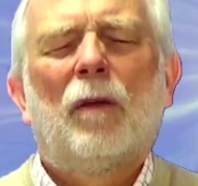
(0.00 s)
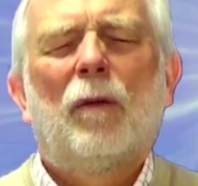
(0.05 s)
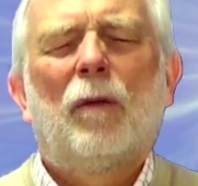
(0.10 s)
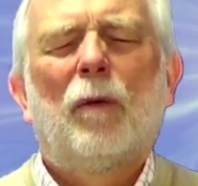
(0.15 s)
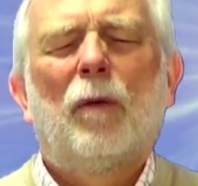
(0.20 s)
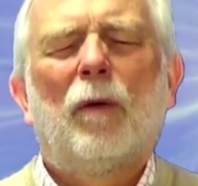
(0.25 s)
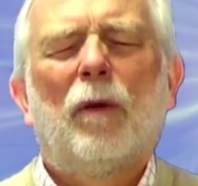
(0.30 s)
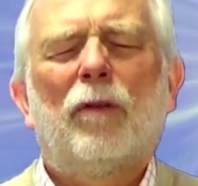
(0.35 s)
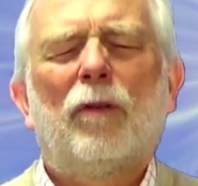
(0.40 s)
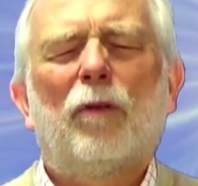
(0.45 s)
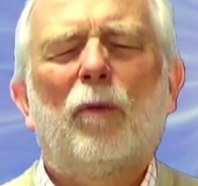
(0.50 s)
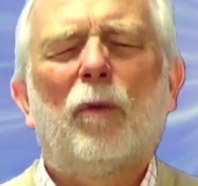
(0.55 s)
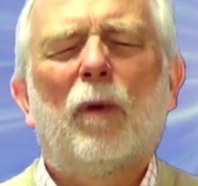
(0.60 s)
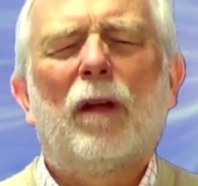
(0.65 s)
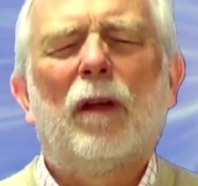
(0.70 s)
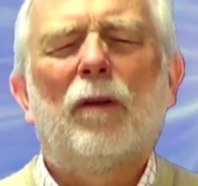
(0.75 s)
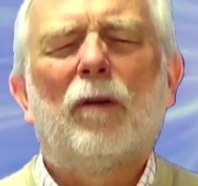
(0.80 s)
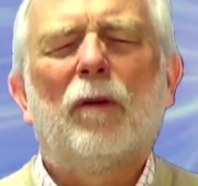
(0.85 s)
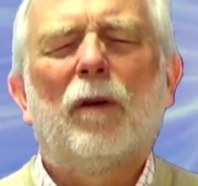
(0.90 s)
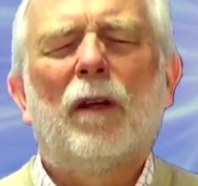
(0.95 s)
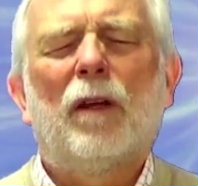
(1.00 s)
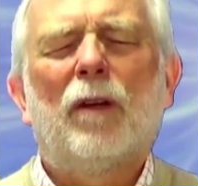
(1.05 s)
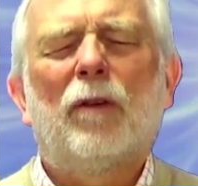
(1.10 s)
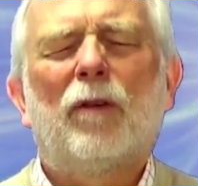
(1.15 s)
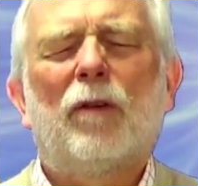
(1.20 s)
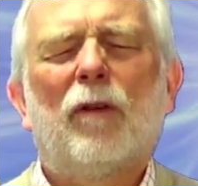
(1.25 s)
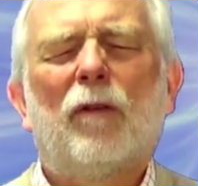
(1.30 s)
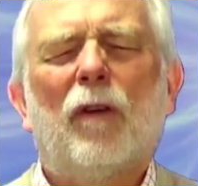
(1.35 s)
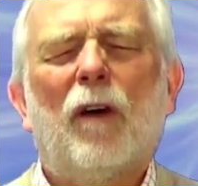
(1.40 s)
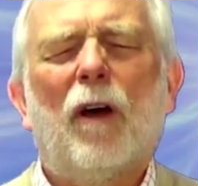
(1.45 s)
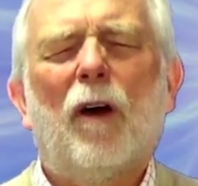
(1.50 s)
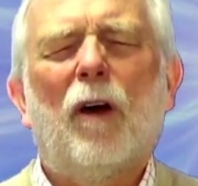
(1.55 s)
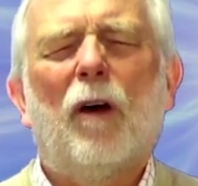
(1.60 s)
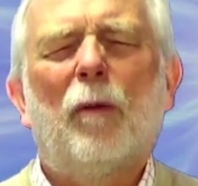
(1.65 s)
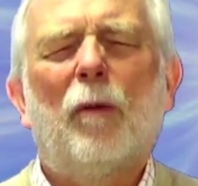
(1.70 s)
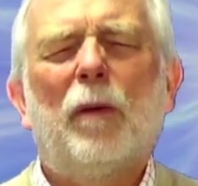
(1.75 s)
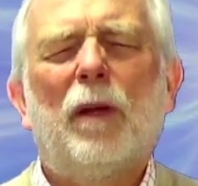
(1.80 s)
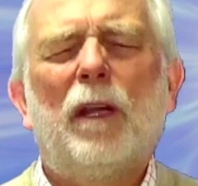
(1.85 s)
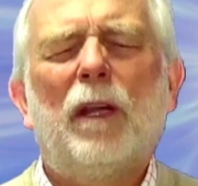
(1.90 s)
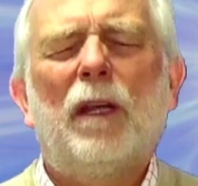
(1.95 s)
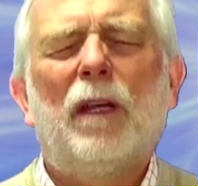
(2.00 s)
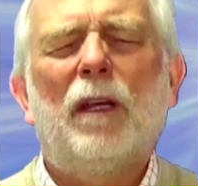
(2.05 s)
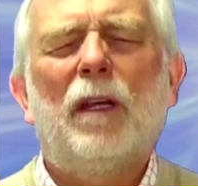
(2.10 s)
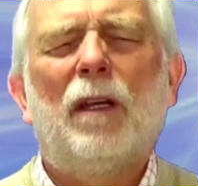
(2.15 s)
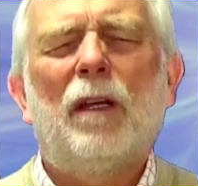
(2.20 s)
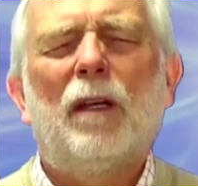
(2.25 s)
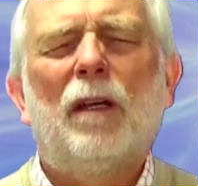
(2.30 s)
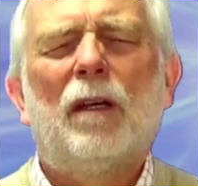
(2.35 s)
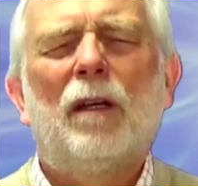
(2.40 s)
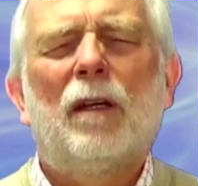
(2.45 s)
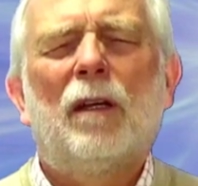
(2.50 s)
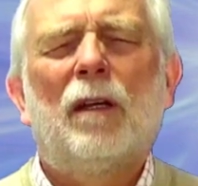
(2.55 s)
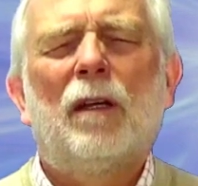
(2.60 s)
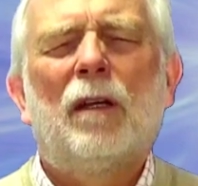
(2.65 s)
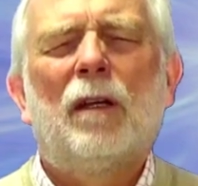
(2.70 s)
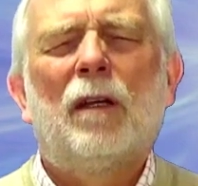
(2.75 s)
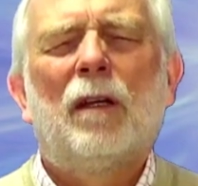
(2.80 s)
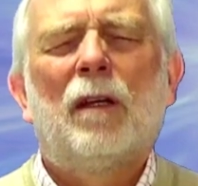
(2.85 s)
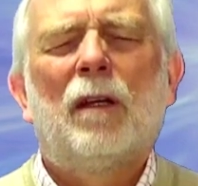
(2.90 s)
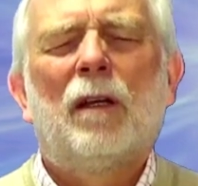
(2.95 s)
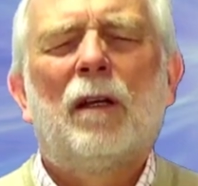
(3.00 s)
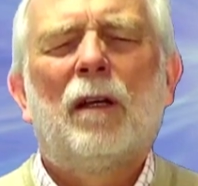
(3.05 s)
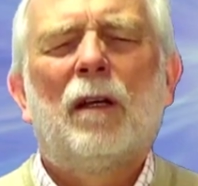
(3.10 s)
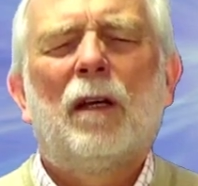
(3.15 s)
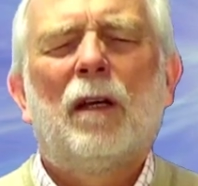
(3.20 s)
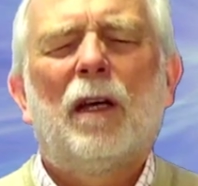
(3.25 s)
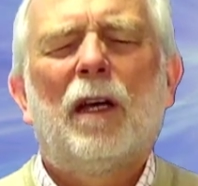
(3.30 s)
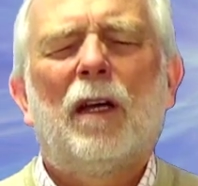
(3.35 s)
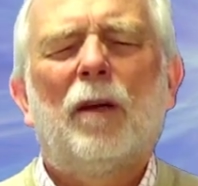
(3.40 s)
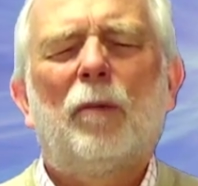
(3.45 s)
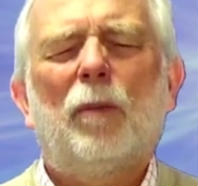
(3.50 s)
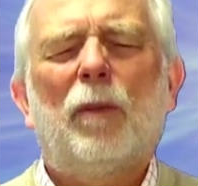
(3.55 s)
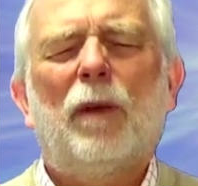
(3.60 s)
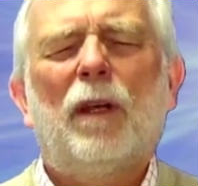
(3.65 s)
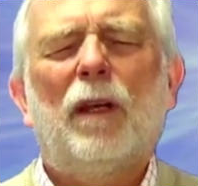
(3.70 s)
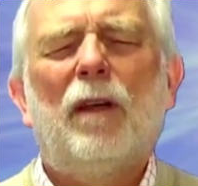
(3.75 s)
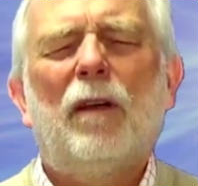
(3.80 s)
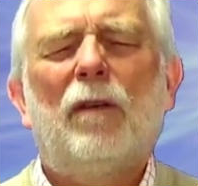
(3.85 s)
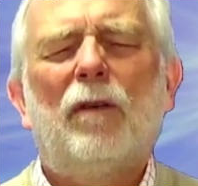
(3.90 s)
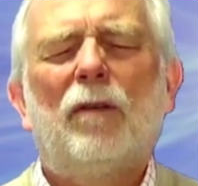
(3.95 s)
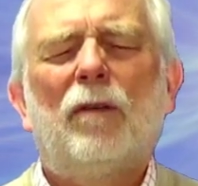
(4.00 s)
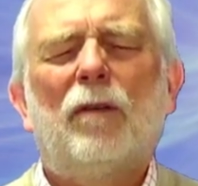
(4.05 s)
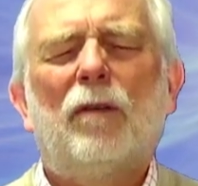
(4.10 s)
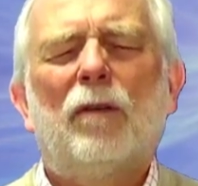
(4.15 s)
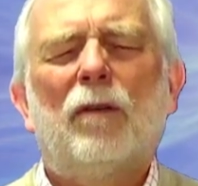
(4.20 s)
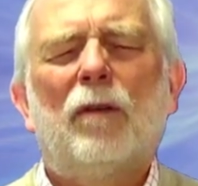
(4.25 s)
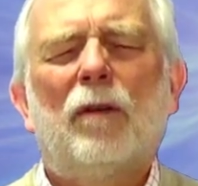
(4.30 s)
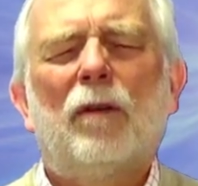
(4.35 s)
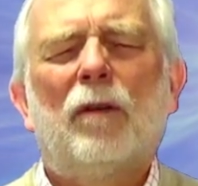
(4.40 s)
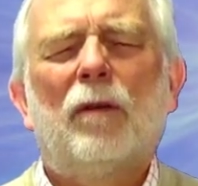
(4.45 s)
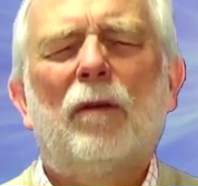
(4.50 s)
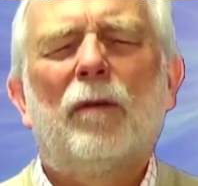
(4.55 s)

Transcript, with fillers: through its renderings of harmony and peace.